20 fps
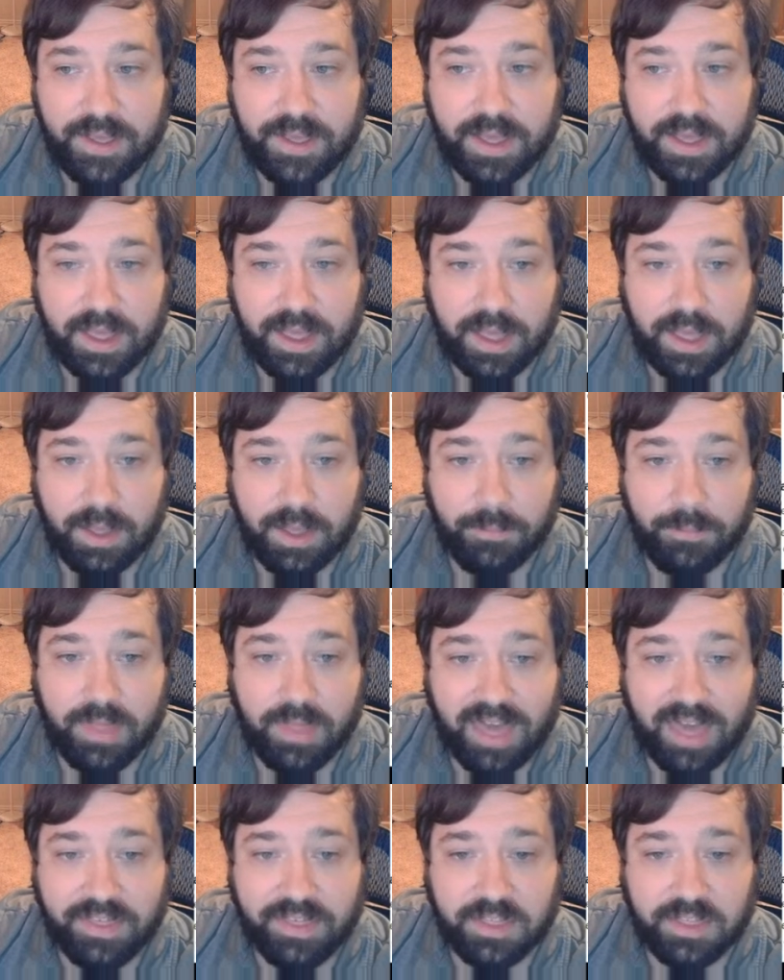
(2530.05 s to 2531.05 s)

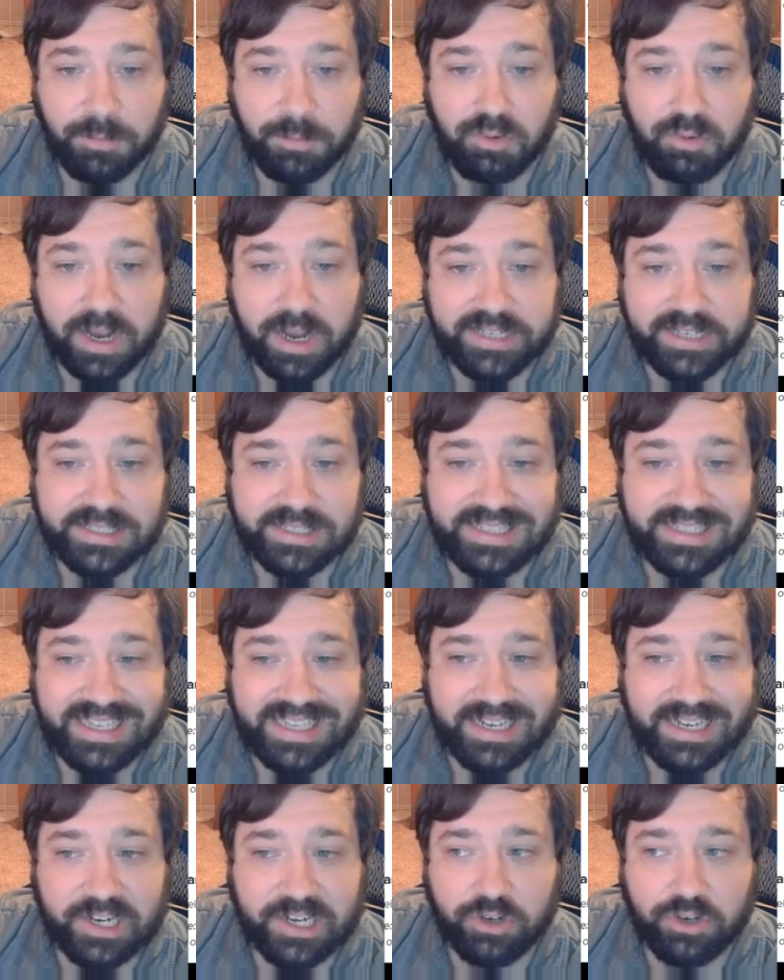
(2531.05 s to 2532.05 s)
I think the price
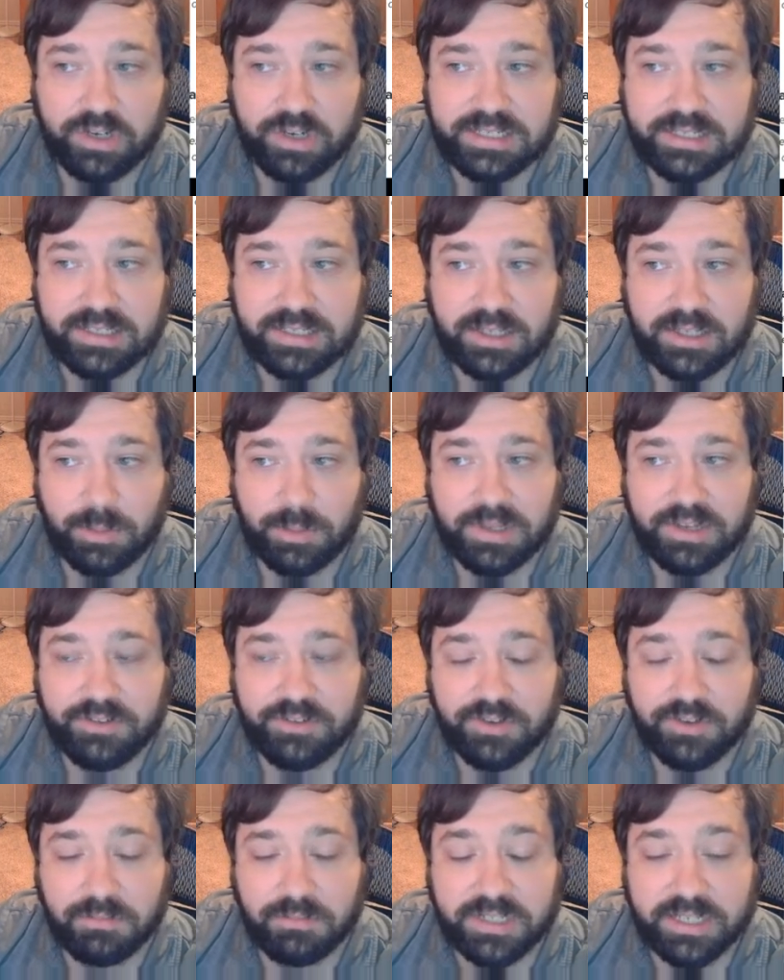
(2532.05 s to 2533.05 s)
did increase a little bit
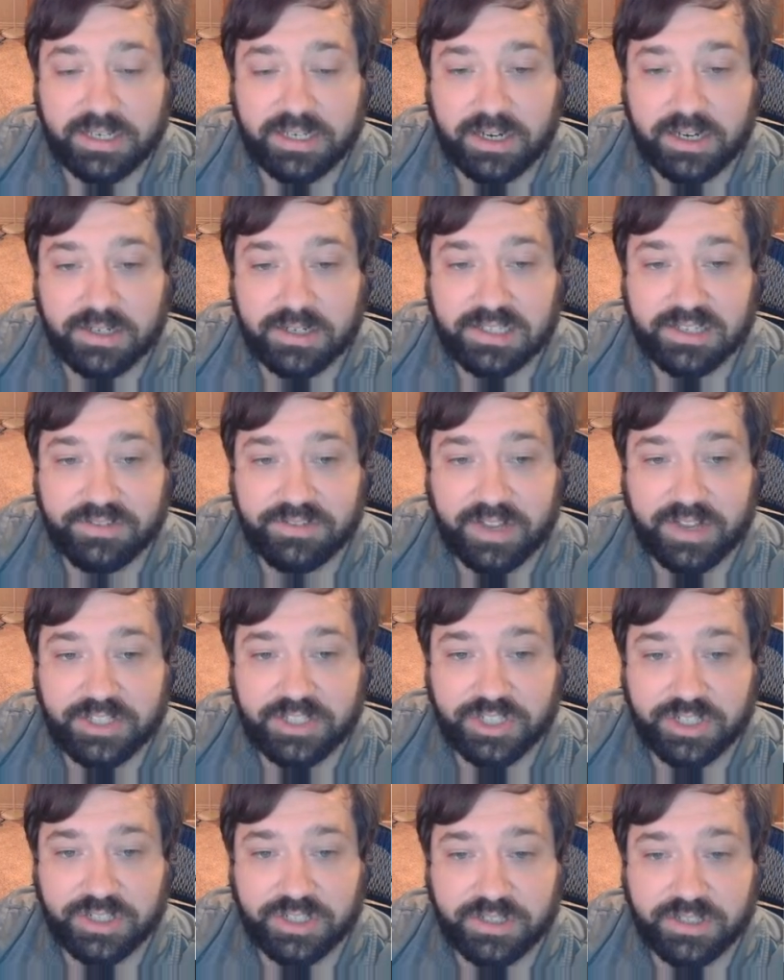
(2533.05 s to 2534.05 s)
from Tanares
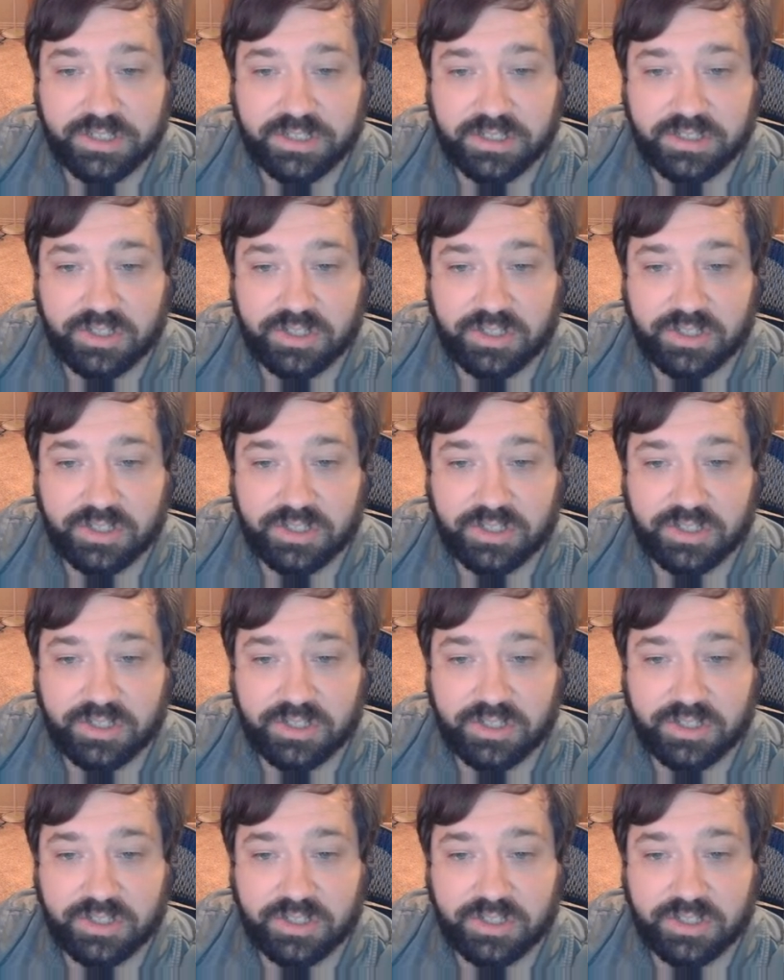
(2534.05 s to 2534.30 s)
Adventures.